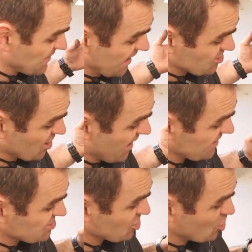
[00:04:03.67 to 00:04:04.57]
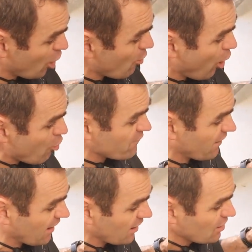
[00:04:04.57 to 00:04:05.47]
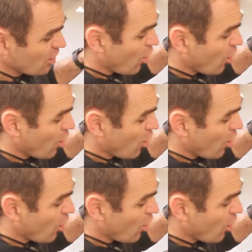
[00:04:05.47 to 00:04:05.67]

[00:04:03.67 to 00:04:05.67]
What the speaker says: the engine out is to go over